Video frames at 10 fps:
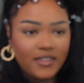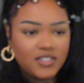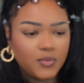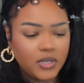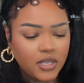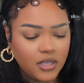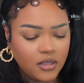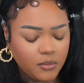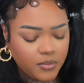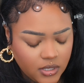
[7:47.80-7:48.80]
this one
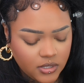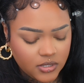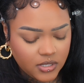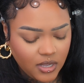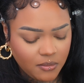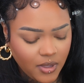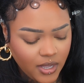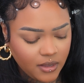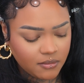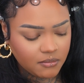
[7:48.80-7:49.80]
up, and I
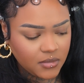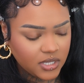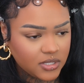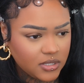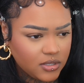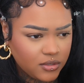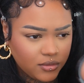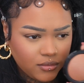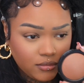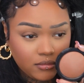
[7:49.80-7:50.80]
might mix the
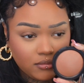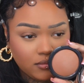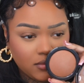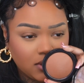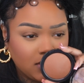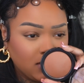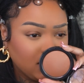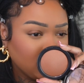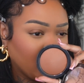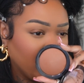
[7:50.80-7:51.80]
two because this
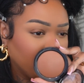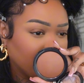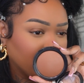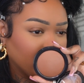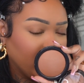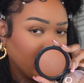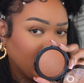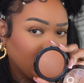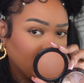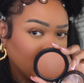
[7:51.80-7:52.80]
is kind of
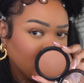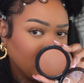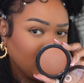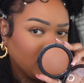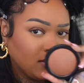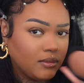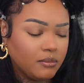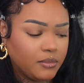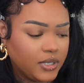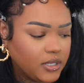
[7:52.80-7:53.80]
red,
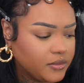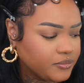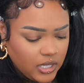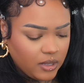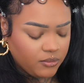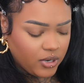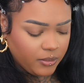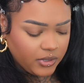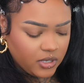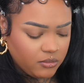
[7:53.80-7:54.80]
but I'm
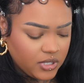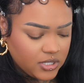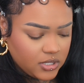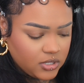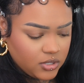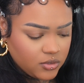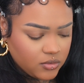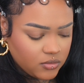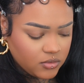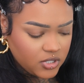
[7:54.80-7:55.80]
probably gonna mix the two
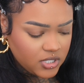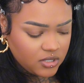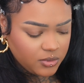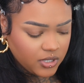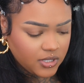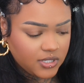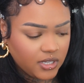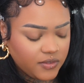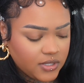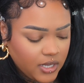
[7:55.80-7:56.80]
just to be on the
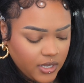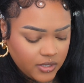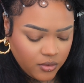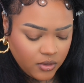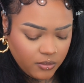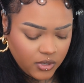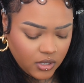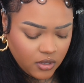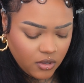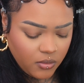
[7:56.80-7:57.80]
safe side. So I'm gonna
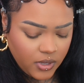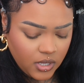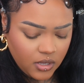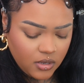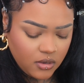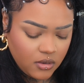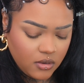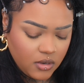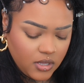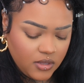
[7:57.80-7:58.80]
go in,
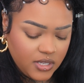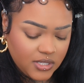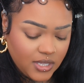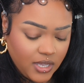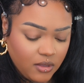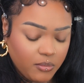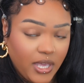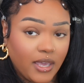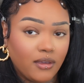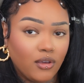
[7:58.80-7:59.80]
and these kick back